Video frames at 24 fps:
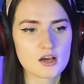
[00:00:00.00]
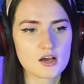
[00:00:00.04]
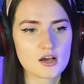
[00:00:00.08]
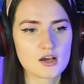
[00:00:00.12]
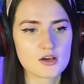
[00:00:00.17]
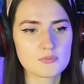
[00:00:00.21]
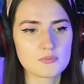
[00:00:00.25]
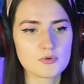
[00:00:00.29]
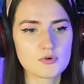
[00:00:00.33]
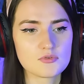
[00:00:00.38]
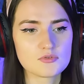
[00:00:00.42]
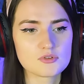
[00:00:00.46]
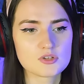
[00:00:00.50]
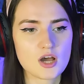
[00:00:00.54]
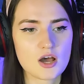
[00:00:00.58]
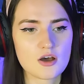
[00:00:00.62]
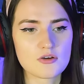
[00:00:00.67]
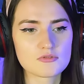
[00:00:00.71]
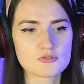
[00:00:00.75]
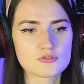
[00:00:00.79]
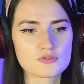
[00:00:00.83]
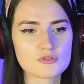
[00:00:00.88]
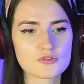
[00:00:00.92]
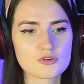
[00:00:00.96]
I bow
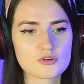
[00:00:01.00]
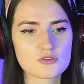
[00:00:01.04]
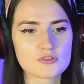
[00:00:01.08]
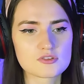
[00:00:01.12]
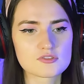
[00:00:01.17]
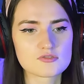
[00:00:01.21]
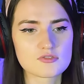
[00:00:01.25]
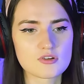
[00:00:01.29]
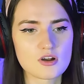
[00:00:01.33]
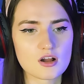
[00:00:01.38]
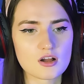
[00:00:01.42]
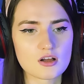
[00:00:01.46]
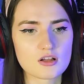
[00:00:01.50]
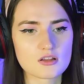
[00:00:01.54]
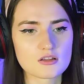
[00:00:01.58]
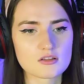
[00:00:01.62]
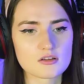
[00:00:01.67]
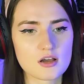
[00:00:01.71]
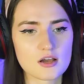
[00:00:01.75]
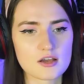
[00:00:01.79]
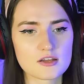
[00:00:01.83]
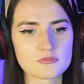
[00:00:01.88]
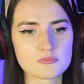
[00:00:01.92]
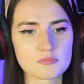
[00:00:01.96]
down to your struggle.
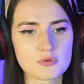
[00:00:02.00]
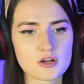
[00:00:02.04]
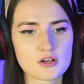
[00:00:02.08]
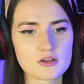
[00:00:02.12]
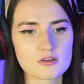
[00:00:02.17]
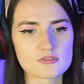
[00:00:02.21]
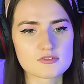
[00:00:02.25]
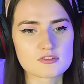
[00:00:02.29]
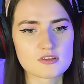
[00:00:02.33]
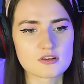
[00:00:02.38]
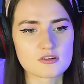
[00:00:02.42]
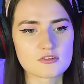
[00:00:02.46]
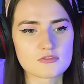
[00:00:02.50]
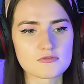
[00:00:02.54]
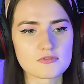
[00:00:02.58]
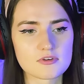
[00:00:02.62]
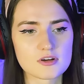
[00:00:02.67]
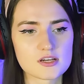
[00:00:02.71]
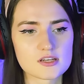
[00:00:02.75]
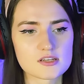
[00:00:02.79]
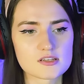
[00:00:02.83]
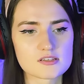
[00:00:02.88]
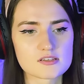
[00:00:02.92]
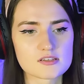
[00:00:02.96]
I admire your
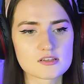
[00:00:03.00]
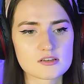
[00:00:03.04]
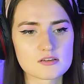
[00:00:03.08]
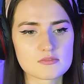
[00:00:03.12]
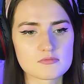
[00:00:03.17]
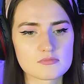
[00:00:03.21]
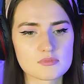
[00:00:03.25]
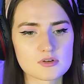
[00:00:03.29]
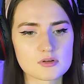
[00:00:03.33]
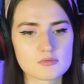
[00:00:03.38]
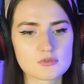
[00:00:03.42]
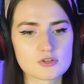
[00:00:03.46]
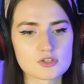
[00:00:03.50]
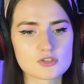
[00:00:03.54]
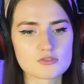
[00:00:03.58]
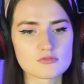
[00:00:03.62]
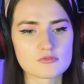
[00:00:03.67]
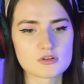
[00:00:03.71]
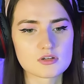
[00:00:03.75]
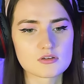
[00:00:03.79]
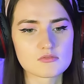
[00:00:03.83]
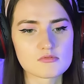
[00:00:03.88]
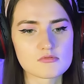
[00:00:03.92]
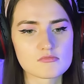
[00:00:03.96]
sacrifice.
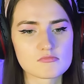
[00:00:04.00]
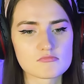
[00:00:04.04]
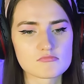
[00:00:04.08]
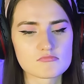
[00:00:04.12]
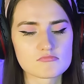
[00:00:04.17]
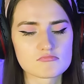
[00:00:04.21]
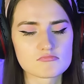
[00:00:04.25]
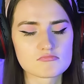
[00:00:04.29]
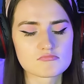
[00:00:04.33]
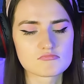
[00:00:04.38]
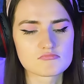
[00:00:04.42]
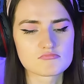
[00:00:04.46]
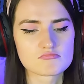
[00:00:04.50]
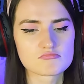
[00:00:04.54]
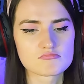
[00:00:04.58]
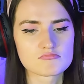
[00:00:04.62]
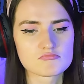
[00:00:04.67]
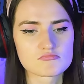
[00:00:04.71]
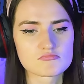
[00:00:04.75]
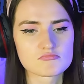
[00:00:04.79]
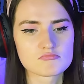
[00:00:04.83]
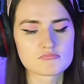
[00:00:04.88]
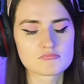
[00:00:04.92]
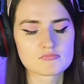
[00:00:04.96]

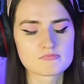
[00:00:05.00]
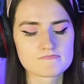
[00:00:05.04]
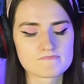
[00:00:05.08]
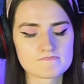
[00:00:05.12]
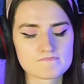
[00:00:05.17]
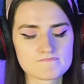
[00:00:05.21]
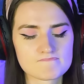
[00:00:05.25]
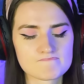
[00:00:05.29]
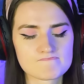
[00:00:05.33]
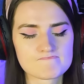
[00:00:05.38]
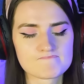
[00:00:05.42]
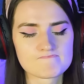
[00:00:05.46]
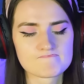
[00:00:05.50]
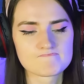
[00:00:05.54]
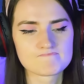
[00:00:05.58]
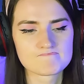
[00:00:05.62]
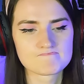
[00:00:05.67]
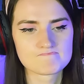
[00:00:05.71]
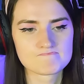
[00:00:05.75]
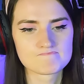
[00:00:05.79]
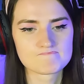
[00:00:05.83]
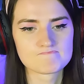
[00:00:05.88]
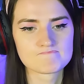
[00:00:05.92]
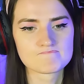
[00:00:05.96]

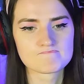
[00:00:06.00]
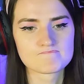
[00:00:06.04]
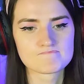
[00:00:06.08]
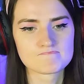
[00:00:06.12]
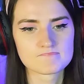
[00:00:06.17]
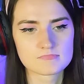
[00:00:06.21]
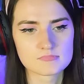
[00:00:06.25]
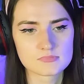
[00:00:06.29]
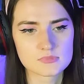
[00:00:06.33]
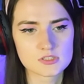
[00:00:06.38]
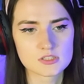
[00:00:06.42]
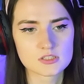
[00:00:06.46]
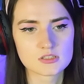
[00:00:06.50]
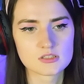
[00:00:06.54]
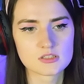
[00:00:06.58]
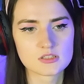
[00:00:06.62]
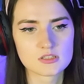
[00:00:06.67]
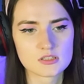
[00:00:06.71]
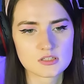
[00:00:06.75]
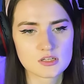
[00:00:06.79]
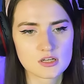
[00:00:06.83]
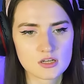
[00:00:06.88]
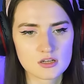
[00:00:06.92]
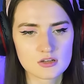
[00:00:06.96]

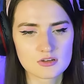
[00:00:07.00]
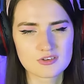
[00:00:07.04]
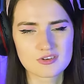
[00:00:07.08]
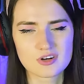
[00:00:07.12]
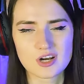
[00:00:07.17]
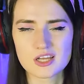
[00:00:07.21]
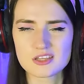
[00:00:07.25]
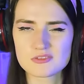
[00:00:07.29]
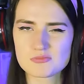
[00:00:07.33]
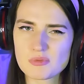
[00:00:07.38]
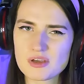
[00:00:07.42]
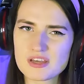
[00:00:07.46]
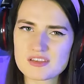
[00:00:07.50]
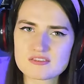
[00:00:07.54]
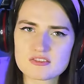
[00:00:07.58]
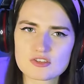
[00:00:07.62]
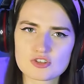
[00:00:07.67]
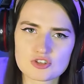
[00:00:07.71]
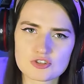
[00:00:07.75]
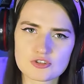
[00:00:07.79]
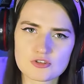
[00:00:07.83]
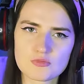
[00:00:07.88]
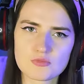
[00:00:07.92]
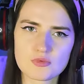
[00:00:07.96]
Great
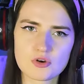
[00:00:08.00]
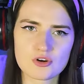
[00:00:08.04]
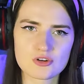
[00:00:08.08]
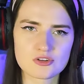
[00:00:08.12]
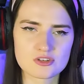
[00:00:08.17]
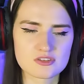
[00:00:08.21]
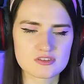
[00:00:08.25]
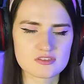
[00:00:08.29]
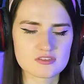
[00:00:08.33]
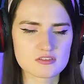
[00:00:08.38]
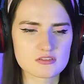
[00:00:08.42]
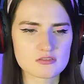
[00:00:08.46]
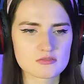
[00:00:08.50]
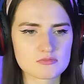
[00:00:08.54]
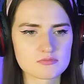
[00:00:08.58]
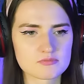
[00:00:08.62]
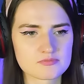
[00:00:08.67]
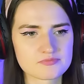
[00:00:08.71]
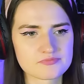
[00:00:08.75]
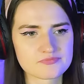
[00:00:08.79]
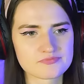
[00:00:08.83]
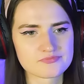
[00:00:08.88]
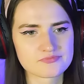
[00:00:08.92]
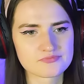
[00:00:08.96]
message, to be honest.
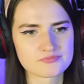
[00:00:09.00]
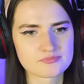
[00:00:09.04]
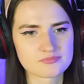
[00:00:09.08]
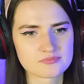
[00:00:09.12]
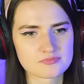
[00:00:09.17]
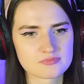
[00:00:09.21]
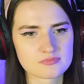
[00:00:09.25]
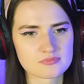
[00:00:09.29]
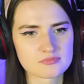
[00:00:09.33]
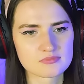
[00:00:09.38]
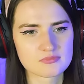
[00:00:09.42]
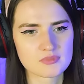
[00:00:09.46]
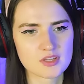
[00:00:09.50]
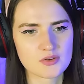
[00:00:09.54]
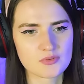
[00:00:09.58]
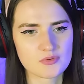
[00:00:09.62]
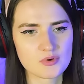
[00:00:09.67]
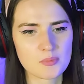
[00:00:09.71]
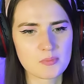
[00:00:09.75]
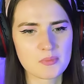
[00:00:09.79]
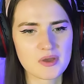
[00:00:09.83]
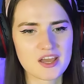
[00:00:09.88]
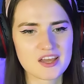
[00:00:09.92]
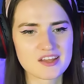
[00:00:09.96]

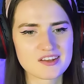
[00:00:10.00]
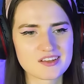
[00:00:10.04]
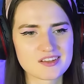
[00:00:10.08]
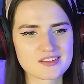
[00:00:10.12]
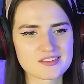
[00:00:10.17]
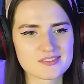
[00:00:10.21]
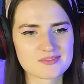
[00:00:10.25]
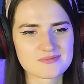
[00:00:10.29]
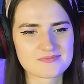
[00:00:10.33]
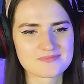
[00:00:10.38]
We made it.